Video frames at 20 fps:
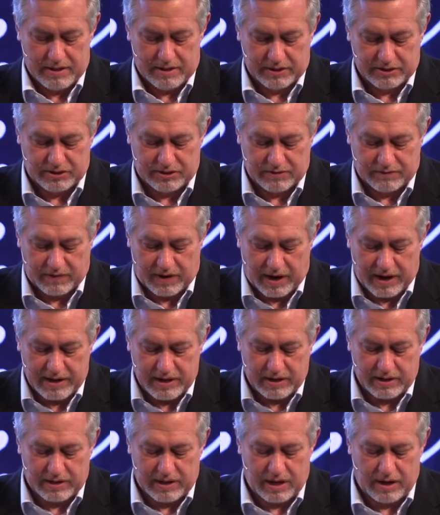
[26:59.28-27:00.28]
This
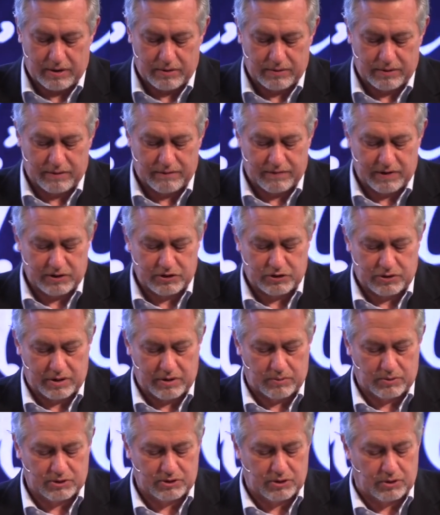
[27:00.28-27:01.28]
divine encounter
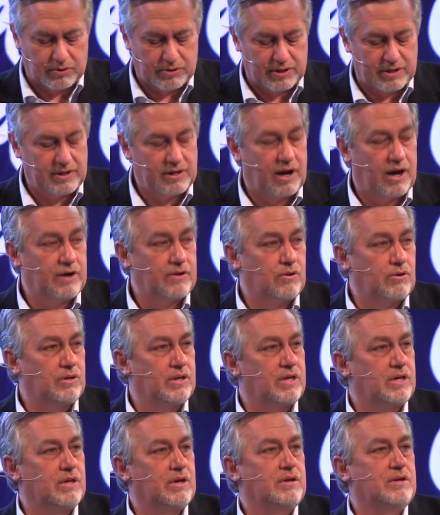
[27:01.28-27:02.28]
eventually resulted not
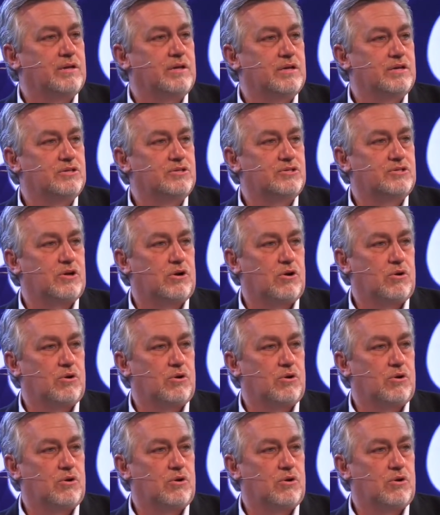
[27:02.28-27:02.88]
only in his